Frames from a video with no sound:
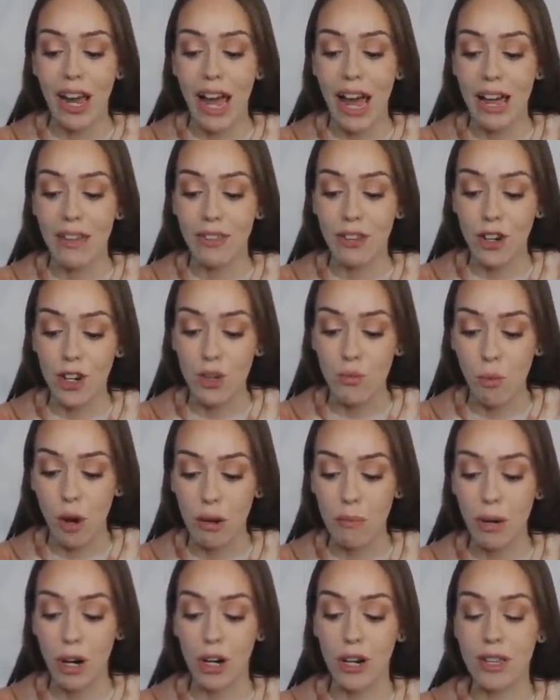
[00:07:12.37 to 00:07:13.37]
And there's
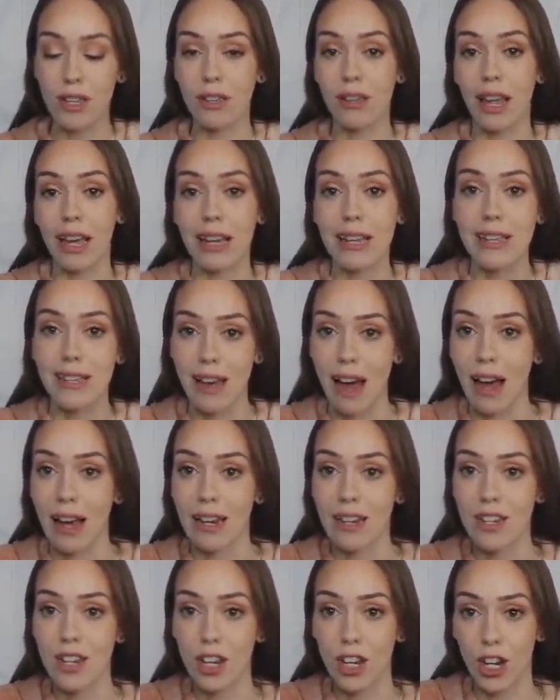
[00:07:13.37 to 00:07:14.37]
one person like
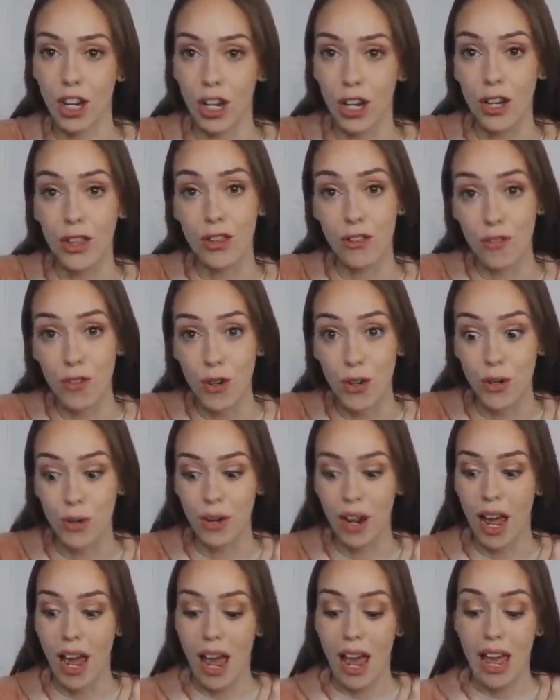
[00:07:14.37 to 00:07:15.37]
assigned to cook the
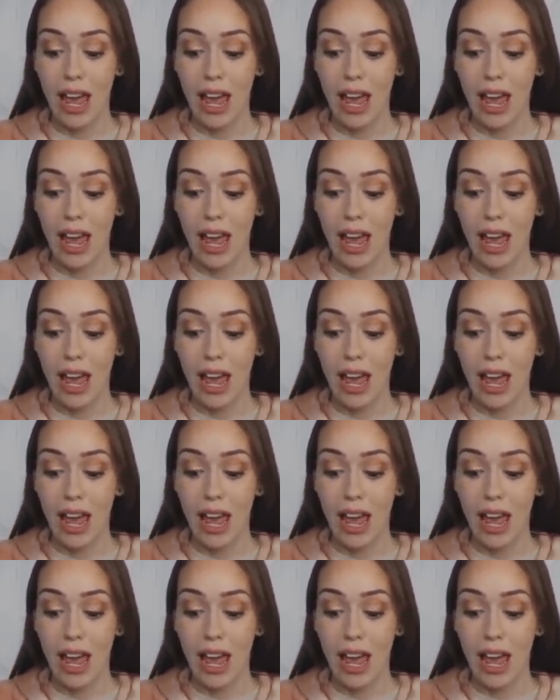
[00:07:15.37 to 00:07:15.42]
food.